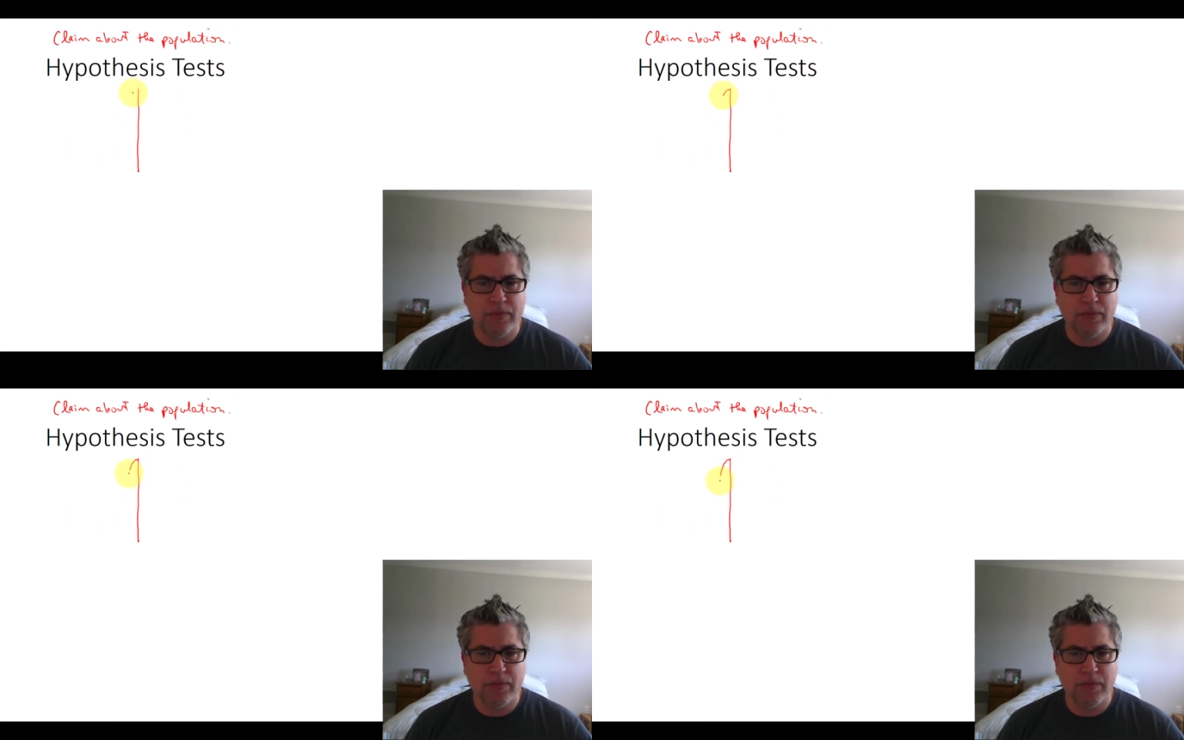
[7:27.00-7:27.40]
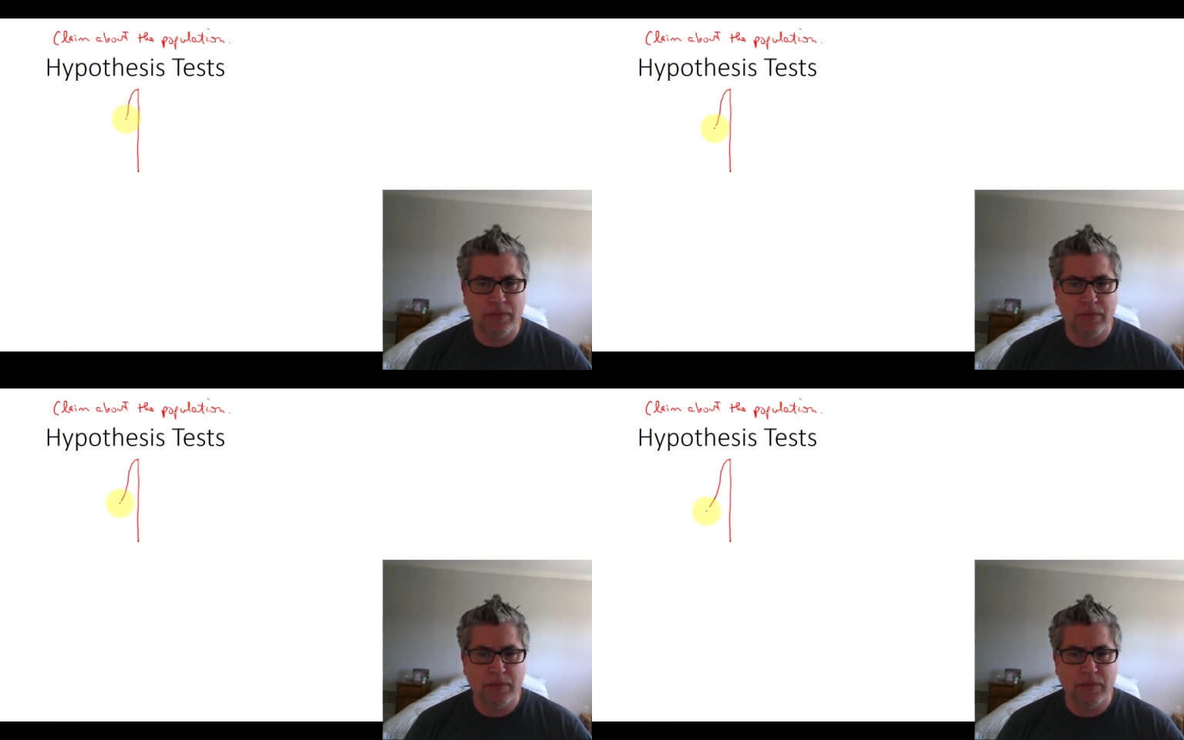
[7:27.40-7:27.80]

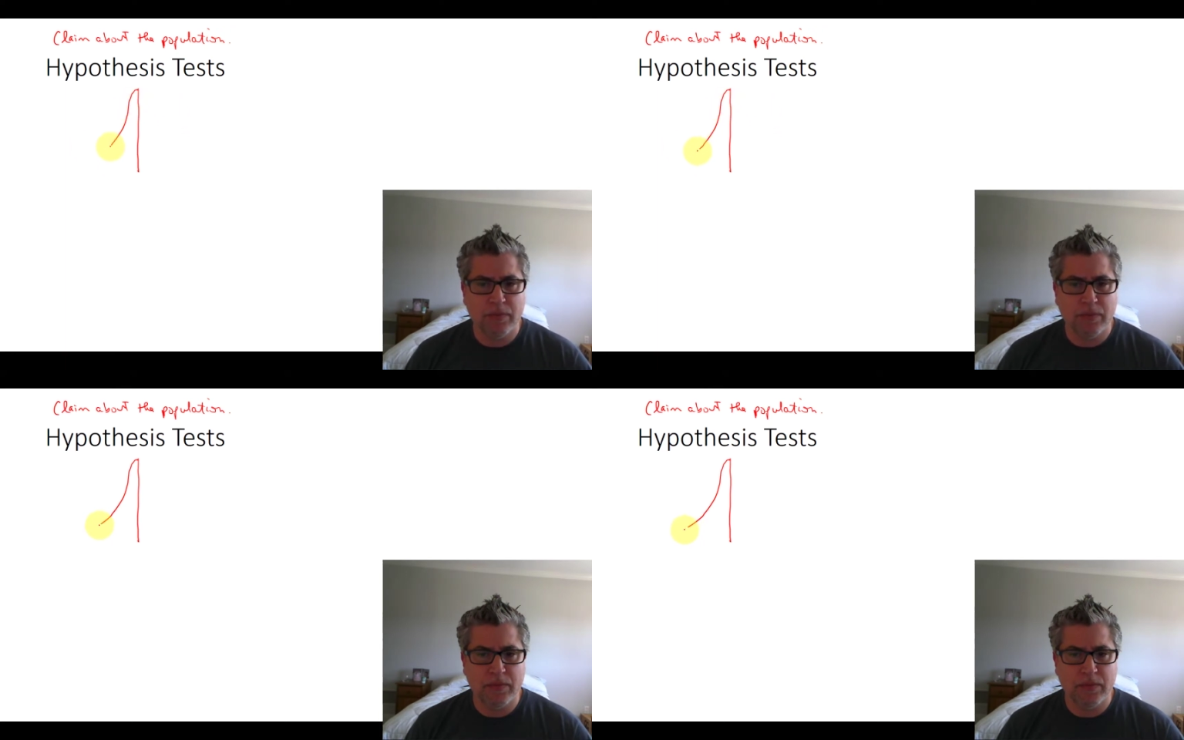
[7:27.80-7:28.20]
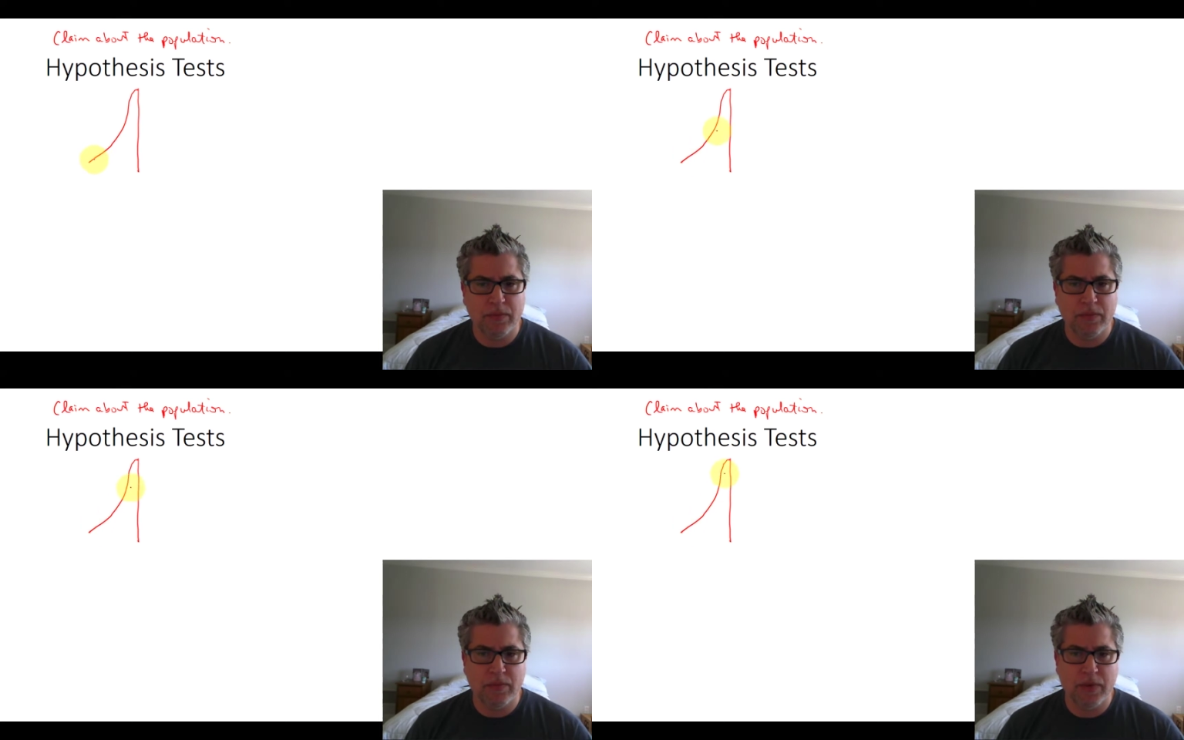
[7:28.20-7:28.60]

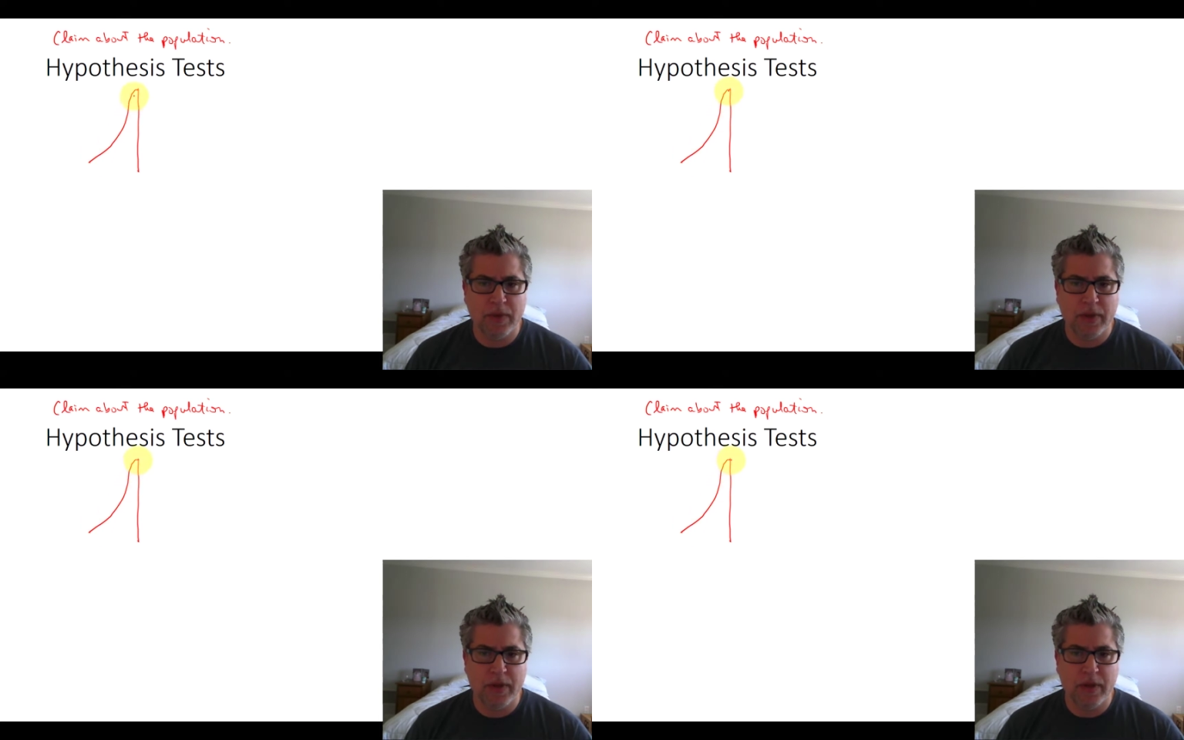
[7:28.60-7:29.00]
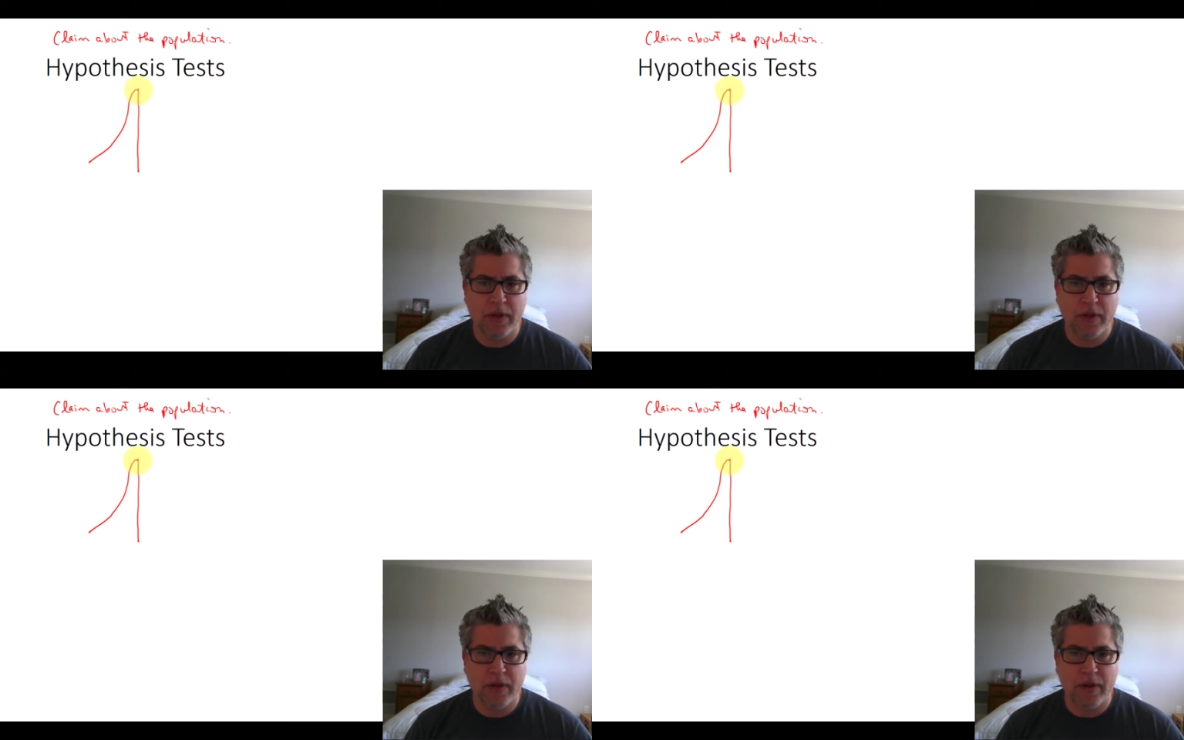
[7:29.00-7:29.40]

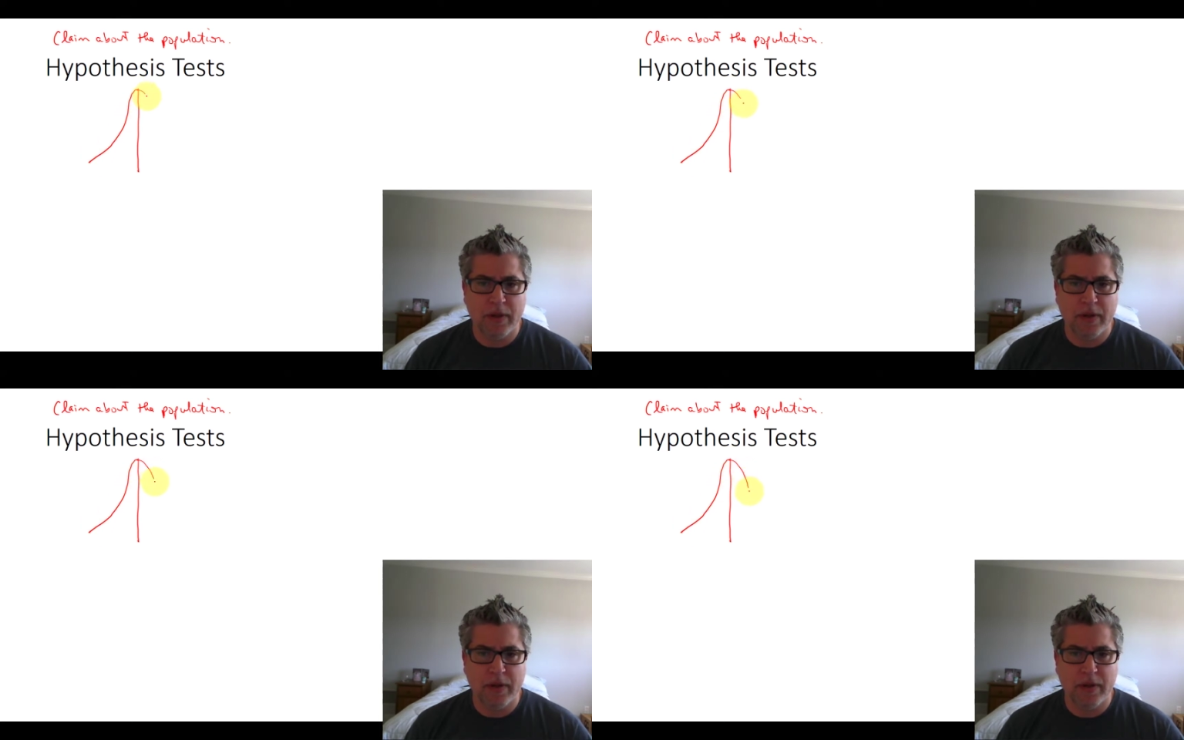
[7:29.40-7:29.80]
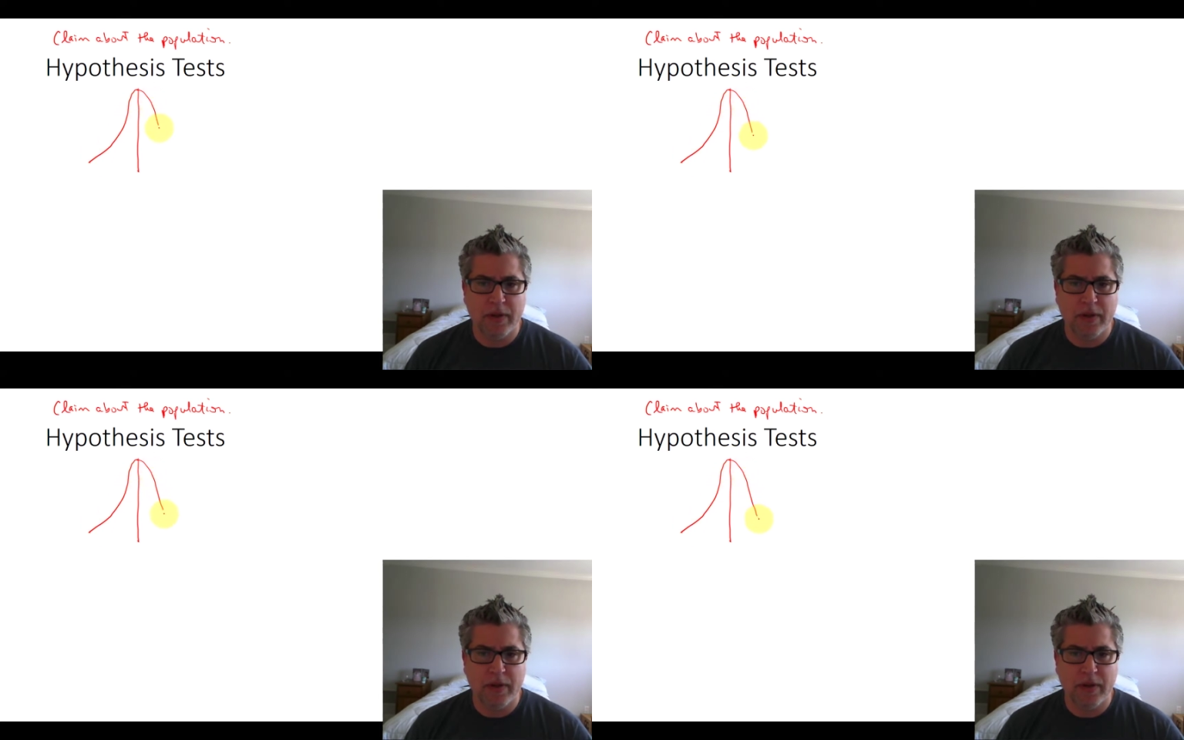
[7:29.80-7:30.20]

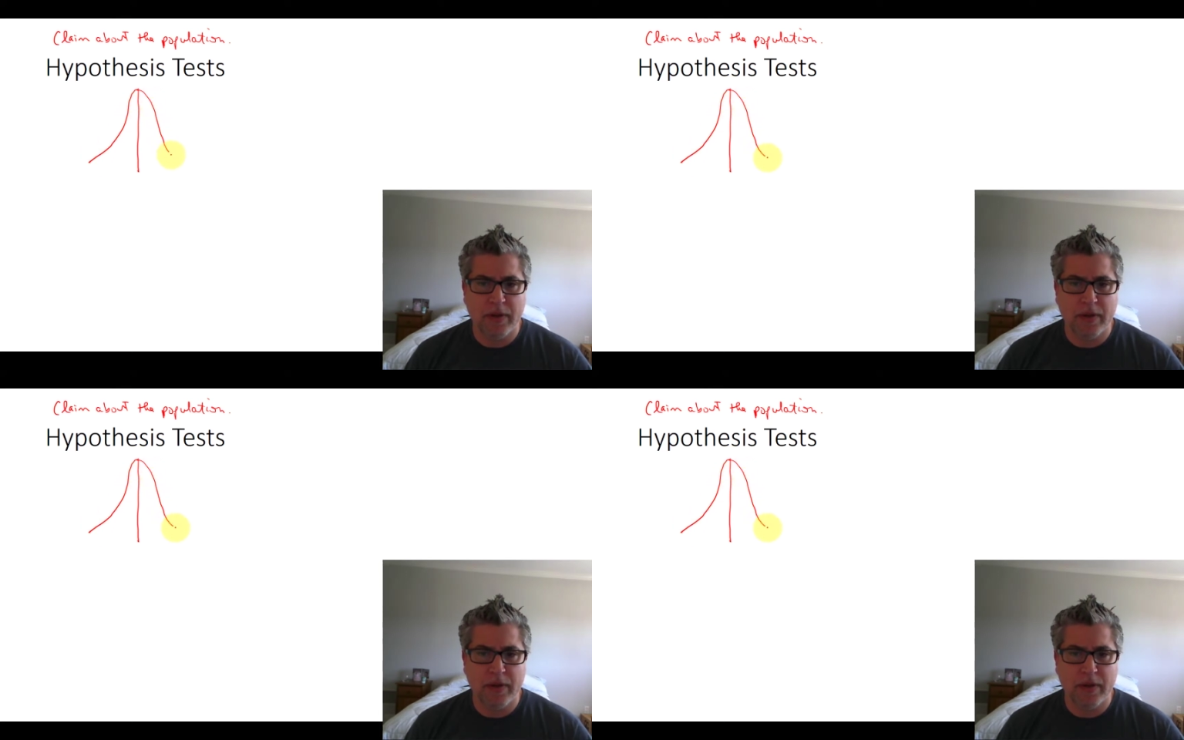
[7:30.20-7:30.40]
Nobody speaks.